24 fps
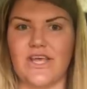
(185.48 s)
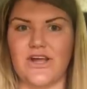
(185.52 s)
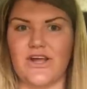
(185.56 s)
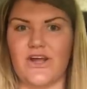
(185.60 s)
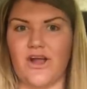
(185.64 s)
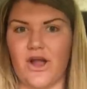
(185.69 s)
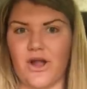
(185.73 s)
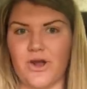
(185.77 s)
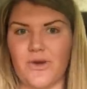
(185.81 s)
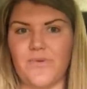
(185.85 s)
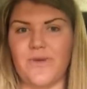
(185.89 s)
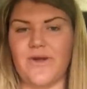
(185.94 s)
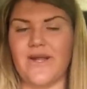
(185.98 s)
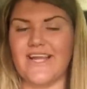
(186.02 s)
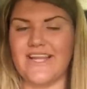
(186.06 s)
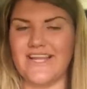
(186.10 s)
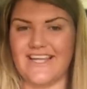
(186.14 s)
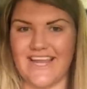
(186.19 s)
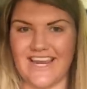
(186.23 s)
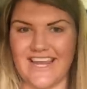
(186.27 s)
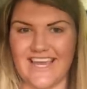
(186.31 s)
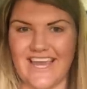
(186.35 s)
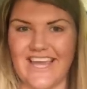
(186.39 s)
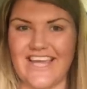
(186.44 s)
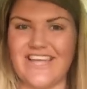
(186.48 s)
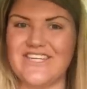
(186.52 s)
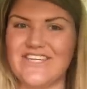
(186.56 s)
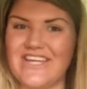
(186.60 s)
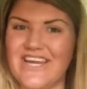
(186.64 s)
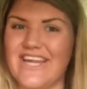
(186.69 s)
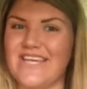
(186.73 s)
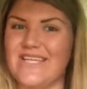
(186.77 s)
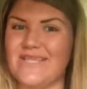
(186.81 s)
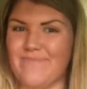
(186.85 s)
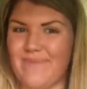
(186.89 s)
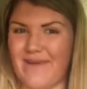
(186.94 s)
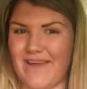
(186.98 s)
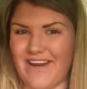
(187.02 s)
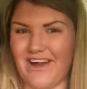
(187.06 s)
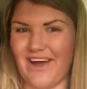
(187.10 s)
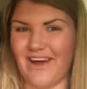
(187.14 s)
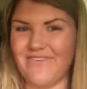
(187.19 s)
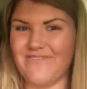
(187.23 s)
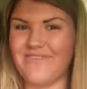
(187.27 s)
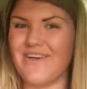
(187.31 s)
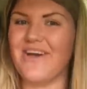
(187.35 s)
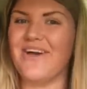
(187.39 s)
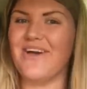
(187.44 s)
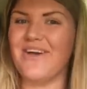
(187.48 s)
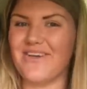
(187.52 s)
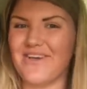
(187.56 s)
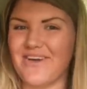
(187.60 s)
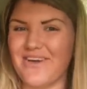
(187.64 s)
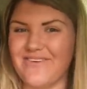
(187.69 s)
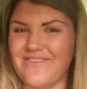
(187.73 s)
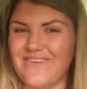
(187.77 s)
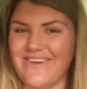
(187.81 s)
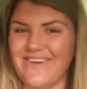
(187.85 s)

on your hard work and dedication has paid off. Go